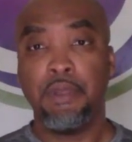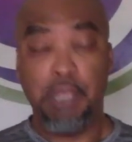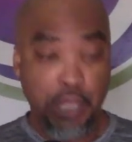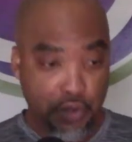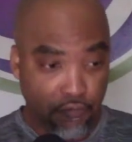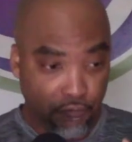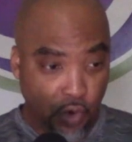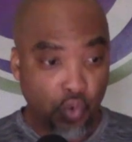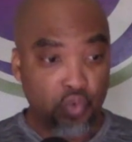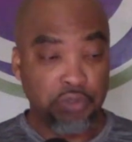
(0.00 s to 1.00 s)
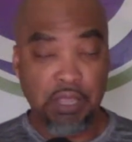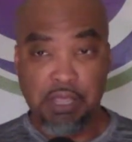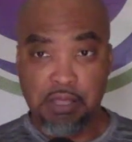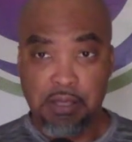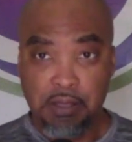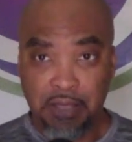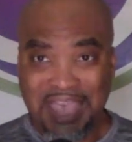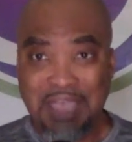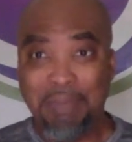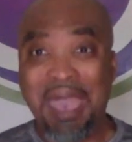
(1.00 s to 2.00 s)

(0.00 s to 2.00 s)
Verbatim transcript: and he rose and he came